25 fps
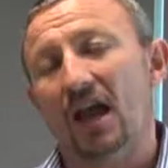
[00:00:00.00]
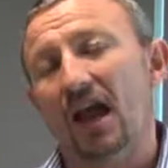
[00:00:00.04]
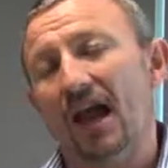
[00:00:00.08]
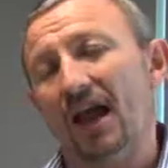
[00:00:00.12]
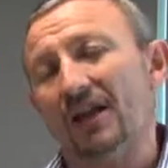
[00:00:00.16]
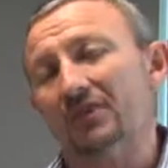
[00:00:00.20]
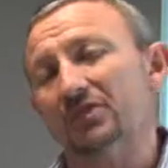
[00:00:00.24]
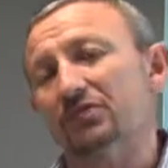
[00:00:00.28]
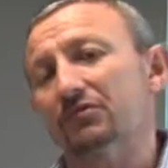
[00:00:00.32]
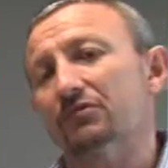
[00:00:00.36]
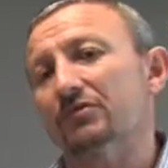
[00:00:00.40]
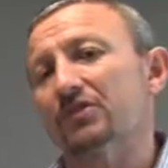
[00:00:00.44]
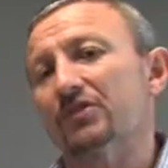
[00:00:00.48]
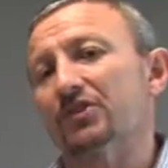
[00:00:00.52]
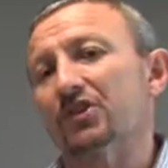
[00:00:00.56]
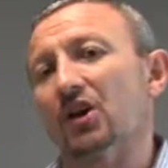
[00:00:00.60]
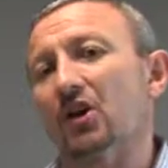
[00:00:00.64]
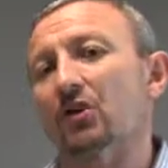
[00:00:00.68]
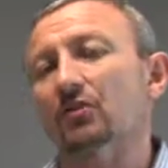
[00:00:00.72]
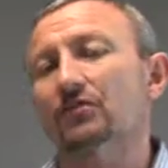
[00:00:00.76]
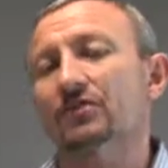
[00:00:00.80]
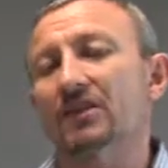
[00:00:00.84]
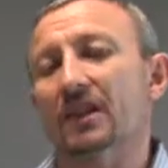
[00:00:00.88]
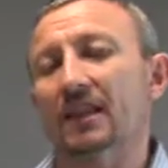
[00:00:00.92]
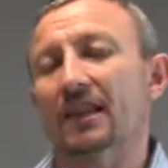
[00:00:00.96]
As a
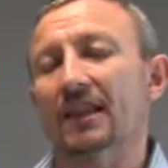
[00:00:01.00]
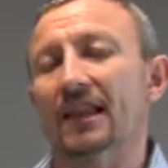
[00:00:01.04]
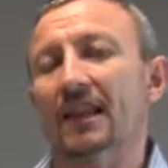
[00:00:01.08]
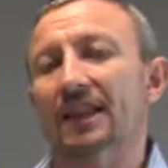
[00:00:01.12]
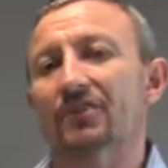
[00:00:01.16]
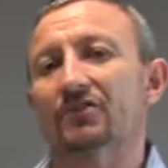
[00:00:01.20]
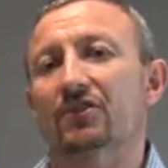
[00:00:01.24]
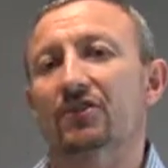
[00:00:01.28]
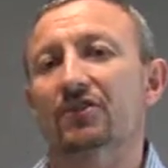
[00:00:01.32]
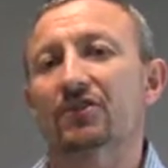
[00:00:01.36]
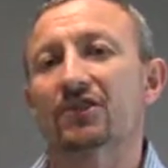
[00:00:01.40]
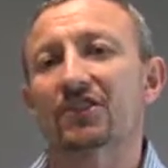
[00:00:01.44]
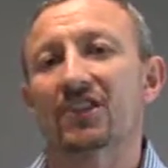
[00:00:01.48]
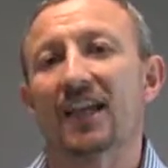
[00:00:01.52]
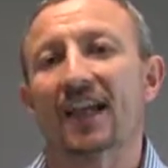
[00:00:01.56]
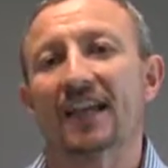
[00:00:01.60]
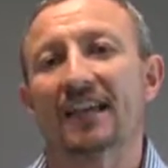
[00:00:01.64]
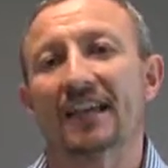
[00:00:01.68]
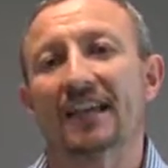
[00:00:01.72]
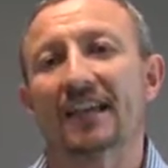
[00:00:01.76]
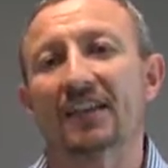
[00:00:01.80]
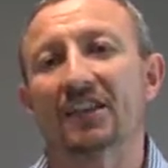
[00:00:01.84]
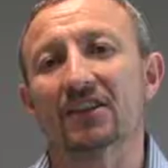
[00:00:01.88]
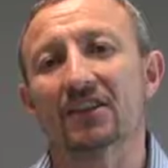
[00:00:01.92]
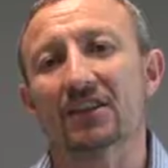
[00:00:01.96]
result,
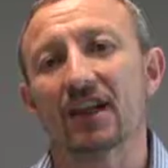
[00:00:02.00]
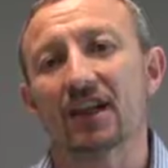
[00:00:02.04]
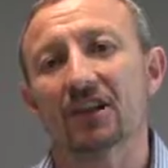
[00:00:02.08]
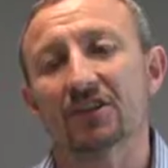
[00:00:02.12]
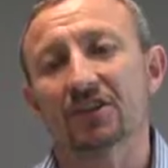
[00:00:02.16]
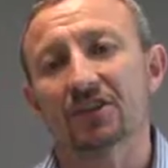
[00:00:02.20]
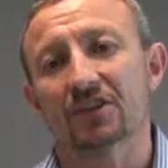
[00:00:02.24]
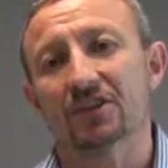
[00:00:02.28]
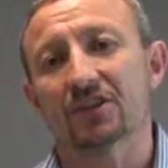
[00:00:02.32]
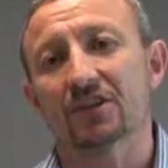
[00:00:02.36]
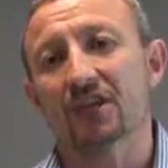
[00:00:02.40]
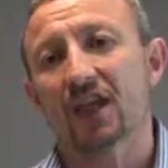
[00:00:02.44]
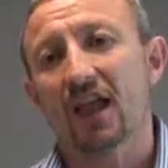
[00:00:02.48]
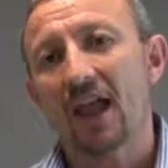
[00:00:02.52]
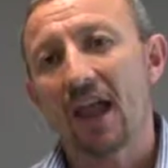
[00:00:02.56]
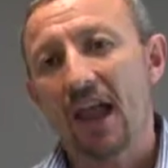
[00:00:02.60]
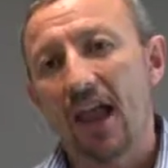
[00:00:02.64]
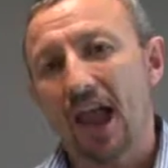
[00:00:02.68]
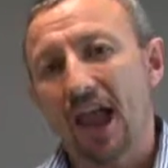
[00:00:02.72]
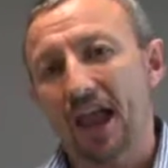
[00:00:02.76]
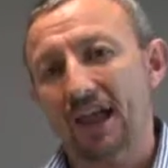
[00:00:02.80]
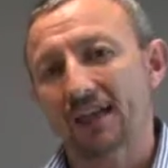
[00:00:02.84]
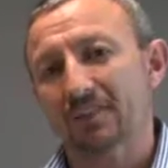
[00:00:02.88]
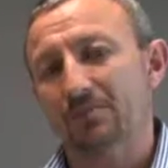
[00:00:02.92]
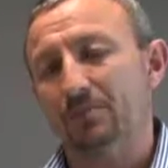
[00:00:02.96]
electrostatic induction
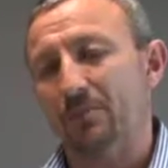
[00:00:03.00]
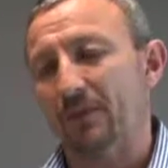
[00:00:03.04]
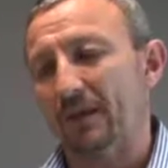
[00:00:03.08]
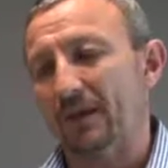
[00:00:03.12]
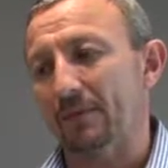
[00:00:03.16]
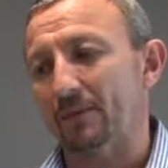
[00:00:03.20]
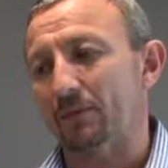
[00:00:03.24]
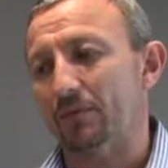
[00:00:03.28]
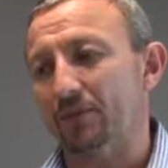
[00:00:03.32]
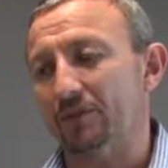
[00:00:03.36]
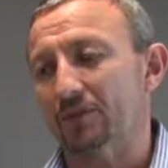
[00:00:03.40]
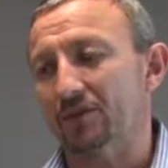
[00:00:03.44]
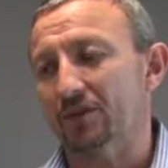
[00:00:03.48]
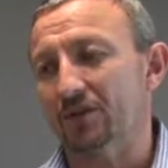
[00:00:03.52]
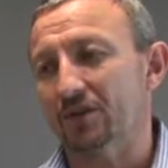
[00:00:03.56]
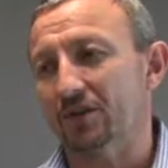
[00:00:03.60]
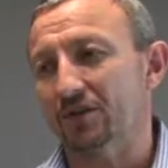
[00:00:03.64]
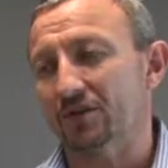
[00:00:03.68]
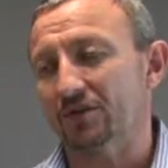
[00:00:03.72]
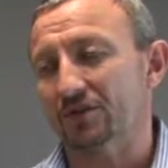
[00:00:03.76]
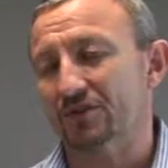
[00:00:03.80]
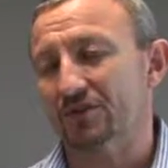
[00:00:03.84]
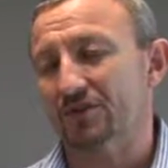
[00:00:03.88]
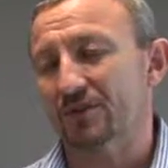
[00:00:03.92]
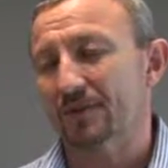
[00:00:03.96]
has been
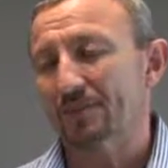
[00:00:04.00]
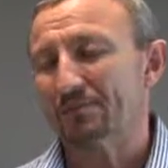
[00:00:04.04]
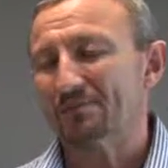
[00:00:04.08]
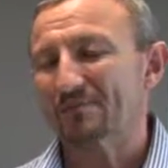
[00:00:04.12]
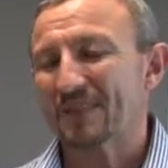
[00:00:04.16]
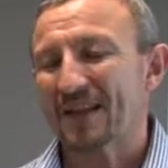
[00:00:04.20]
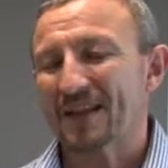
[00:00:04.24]
produced.